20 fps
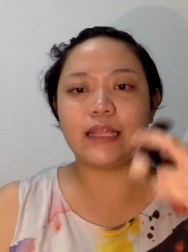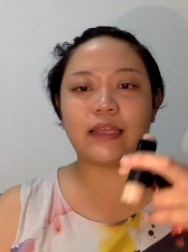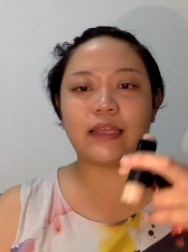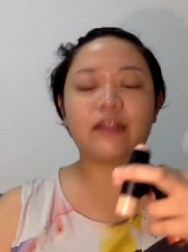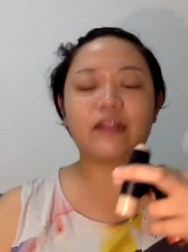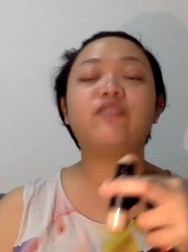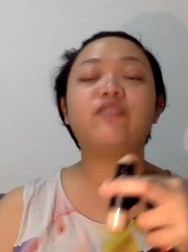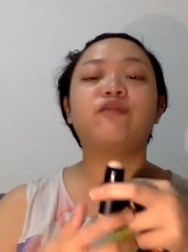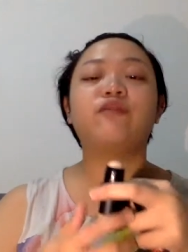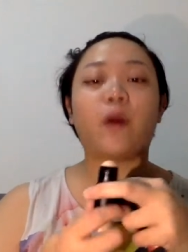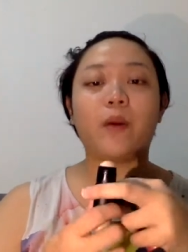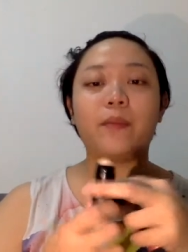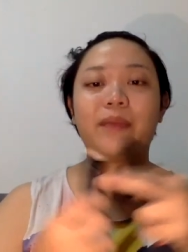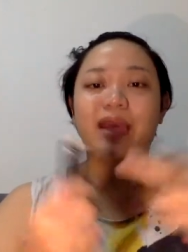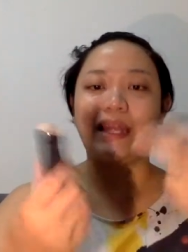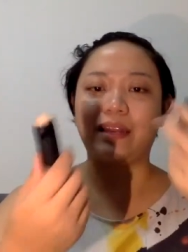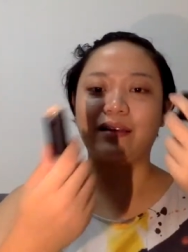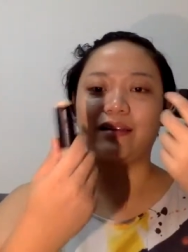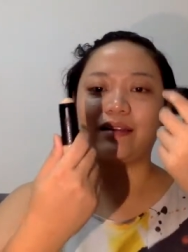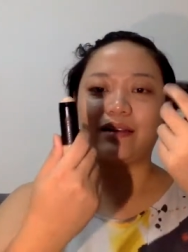The
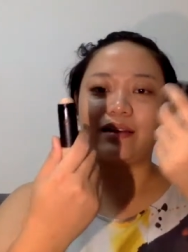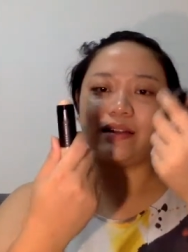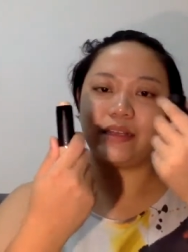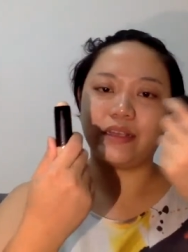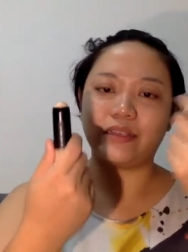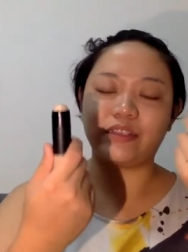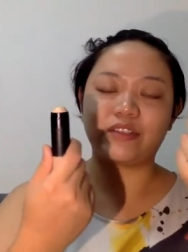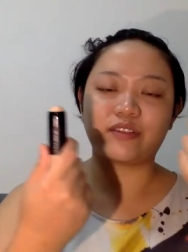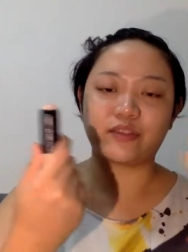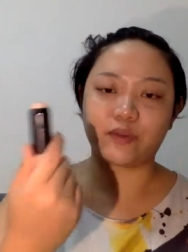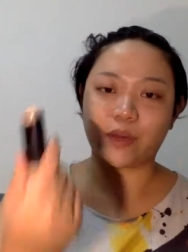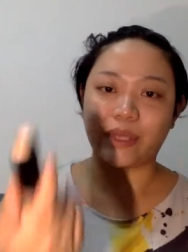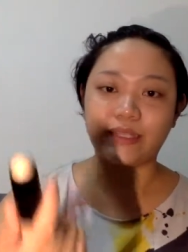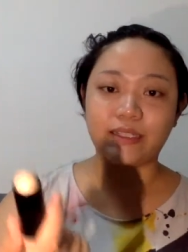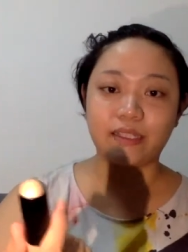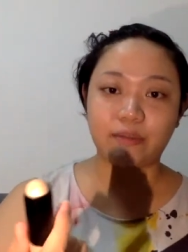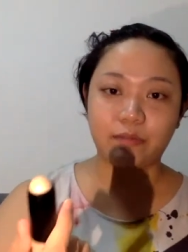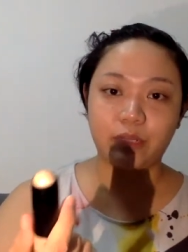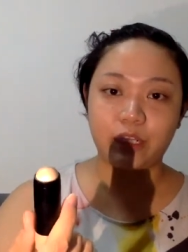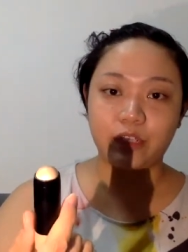format is quite
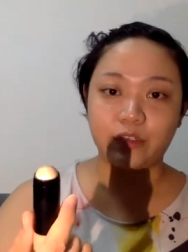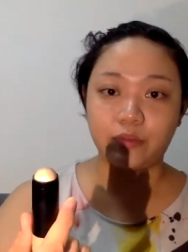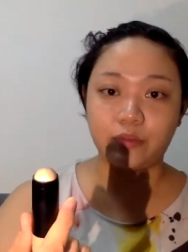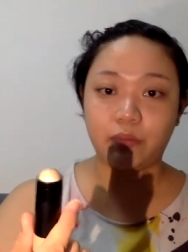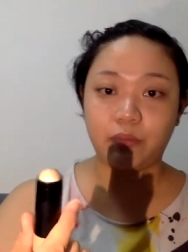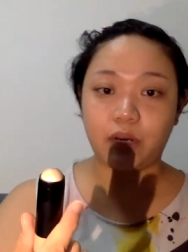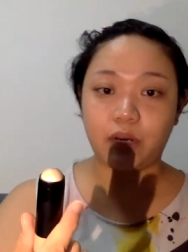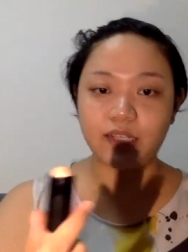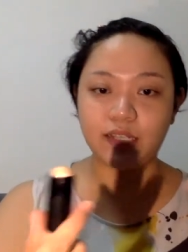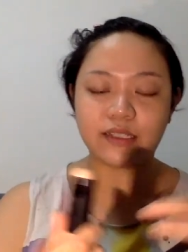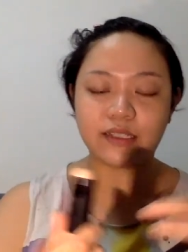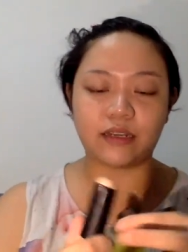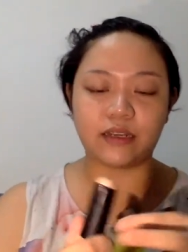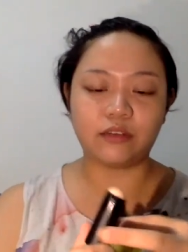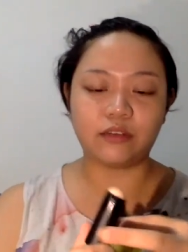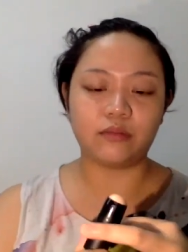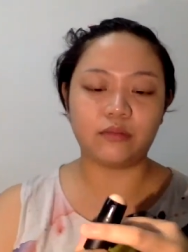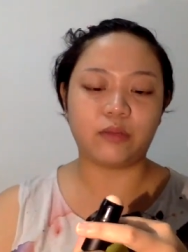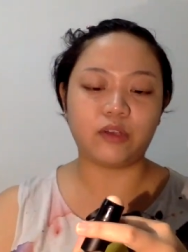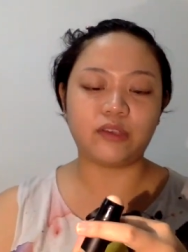similar to Mars
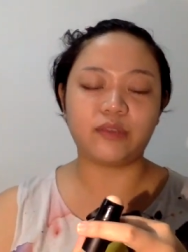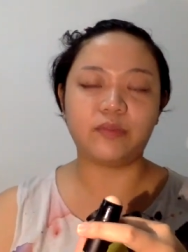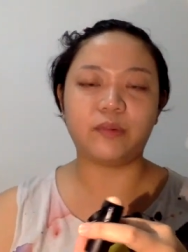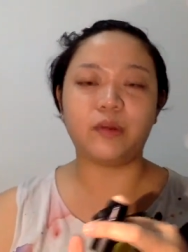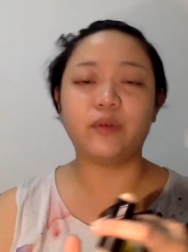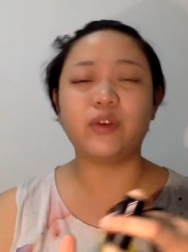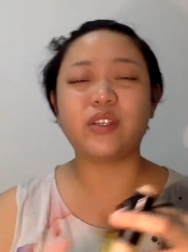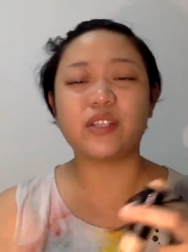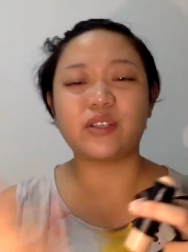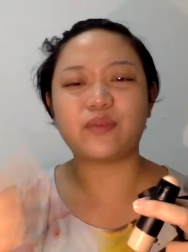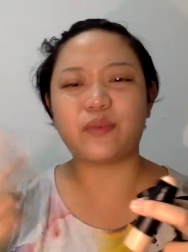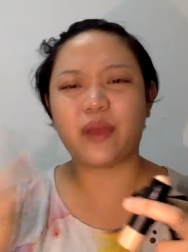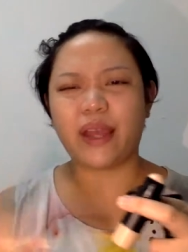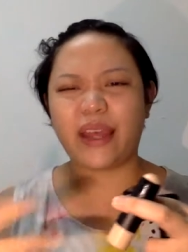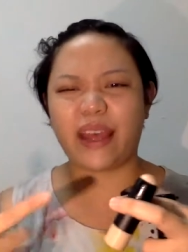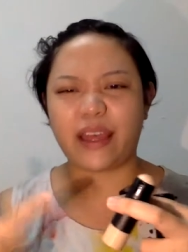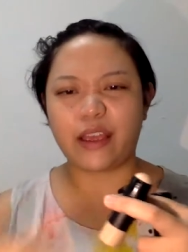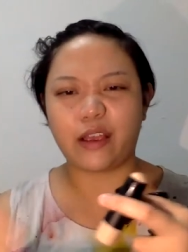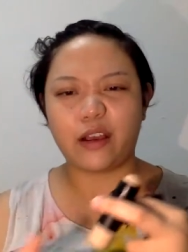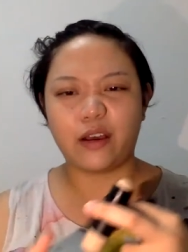now multiple, which is why
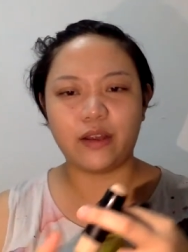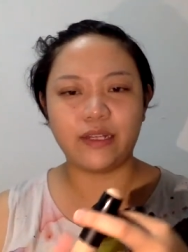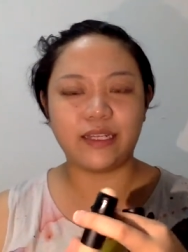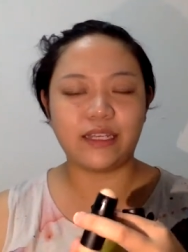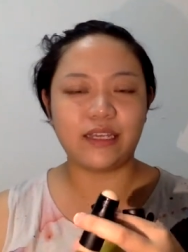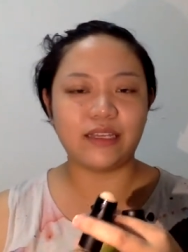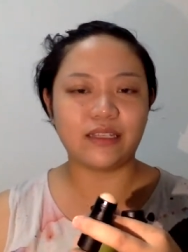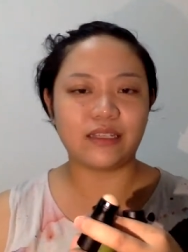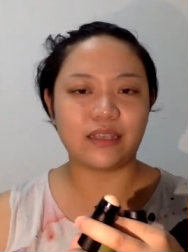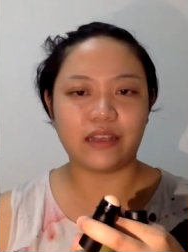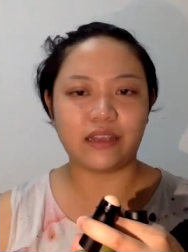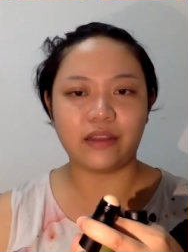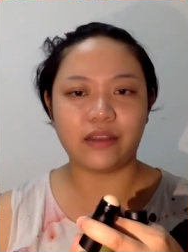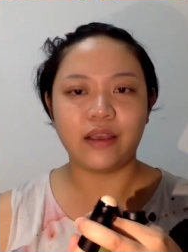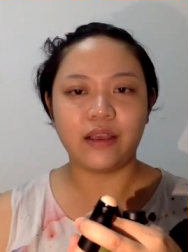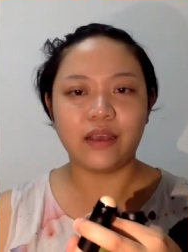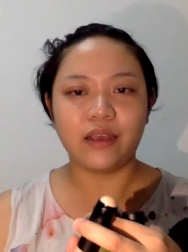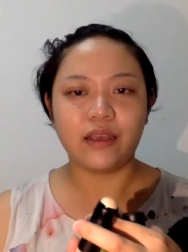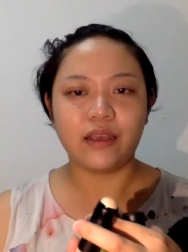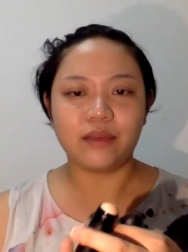I got these, and
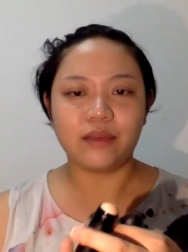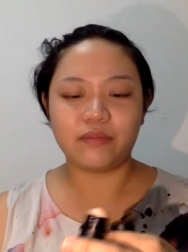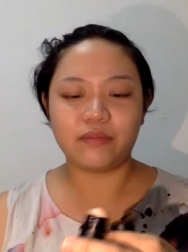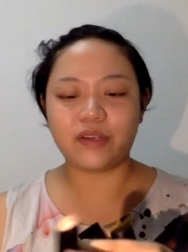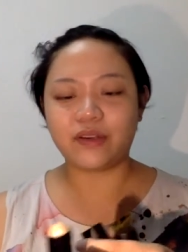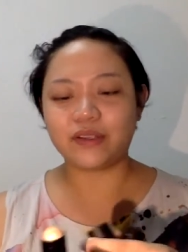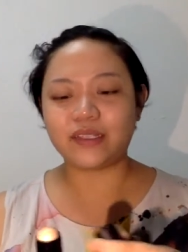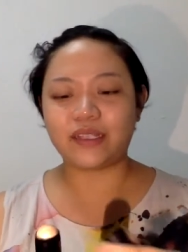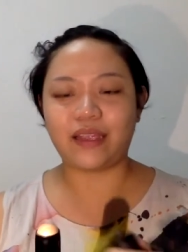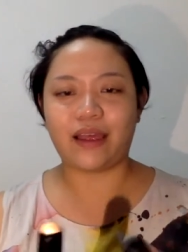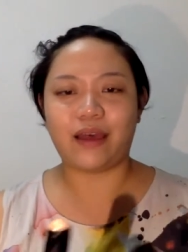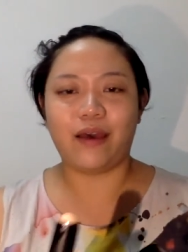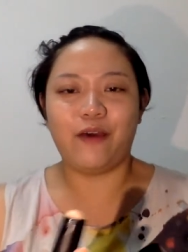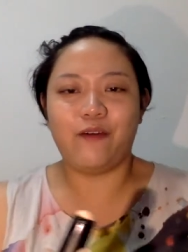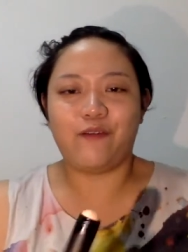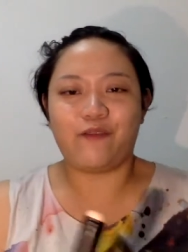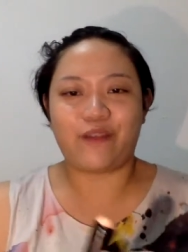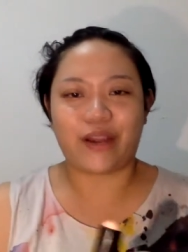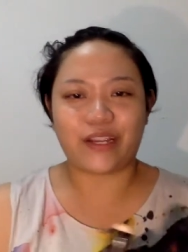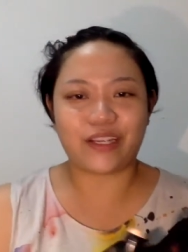because they are a
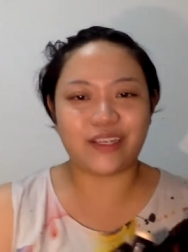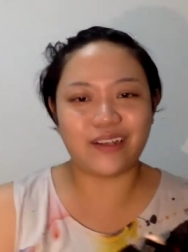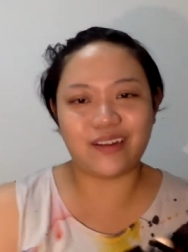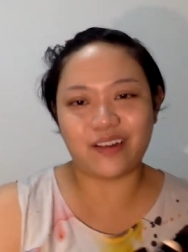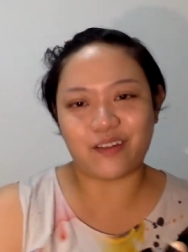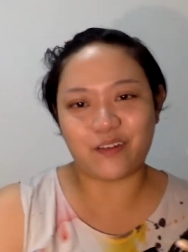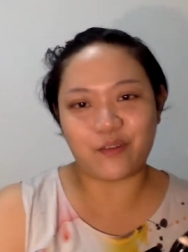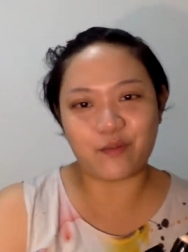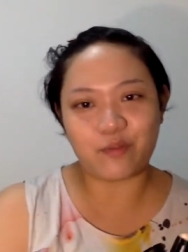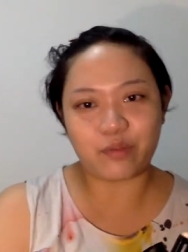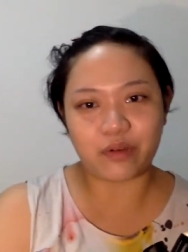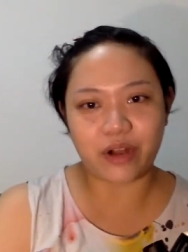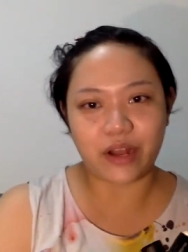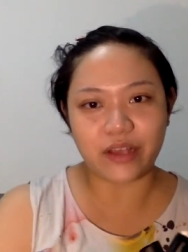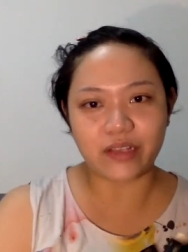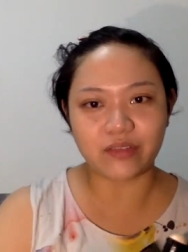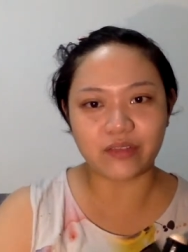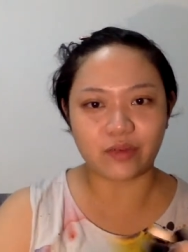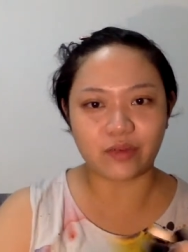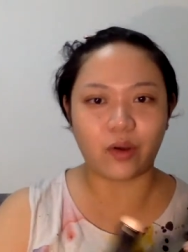fraction of the
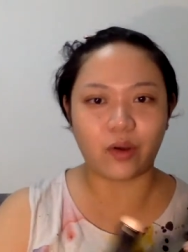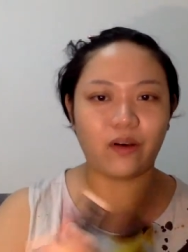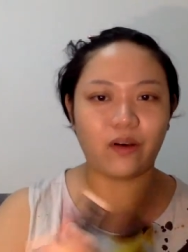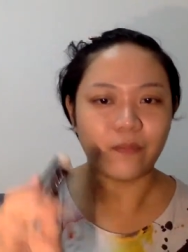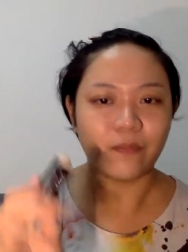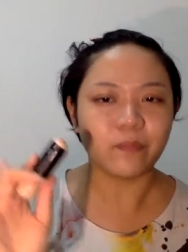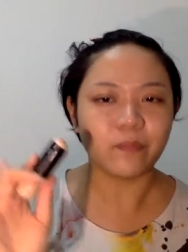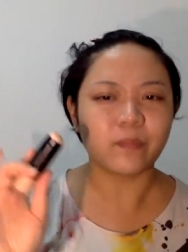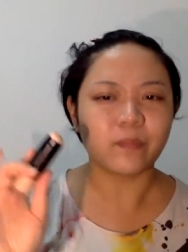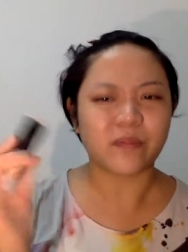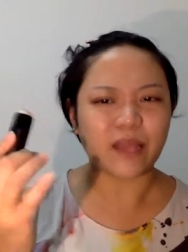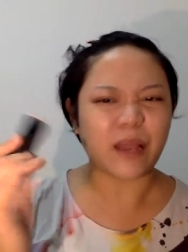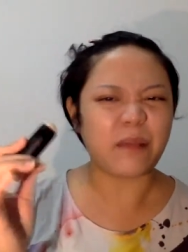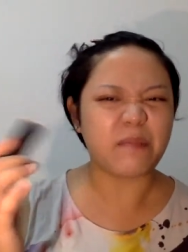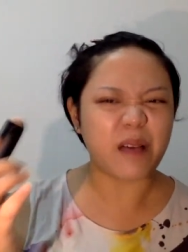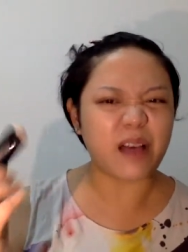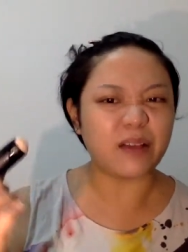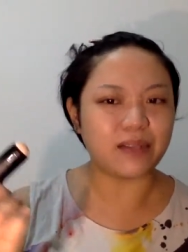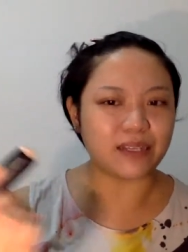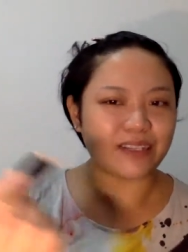price for
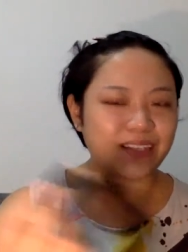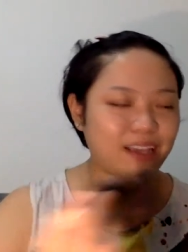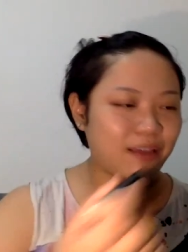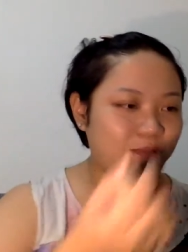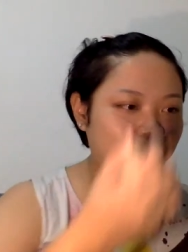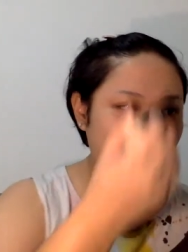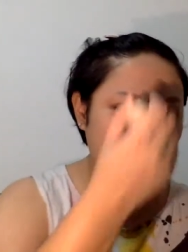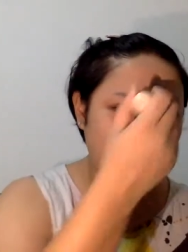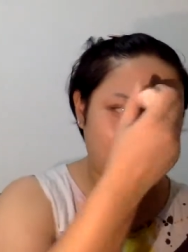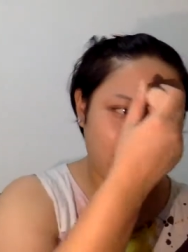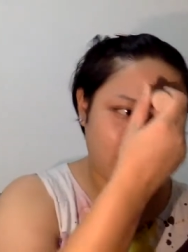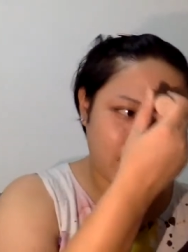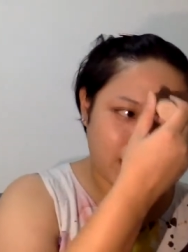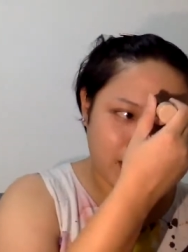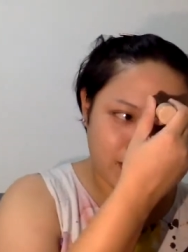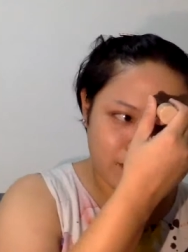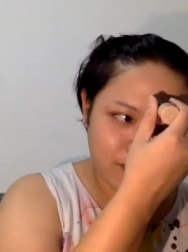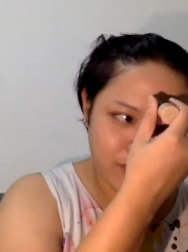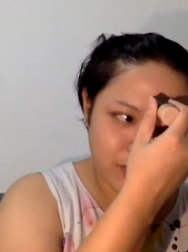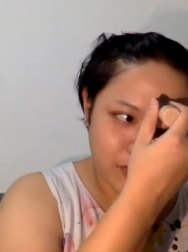about the same thing,
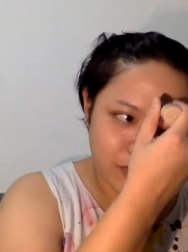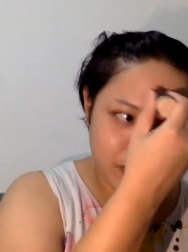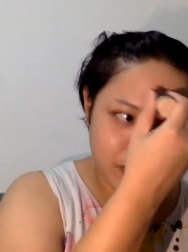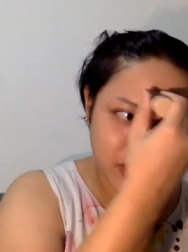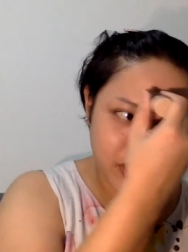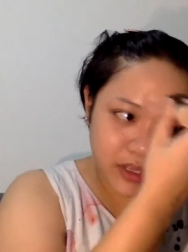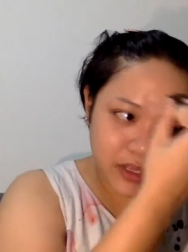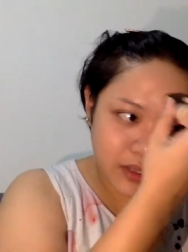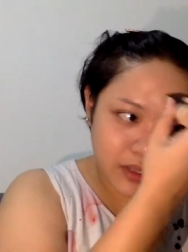I feel.